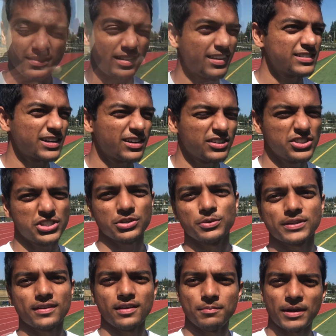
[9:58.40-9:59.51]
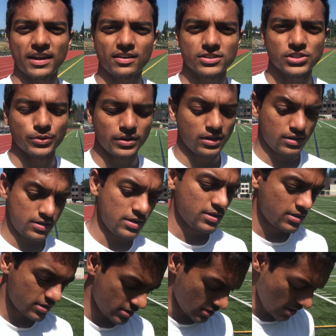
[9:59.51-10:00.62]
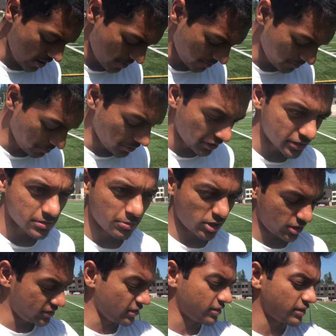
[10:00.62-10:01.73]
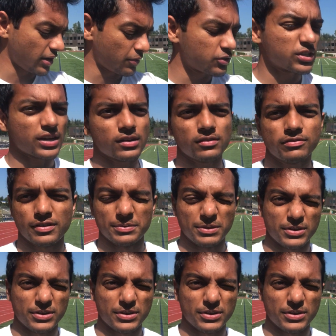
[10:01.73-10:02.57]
Not entirely sure what the hell my hair's doing. But it's about 6 hours out from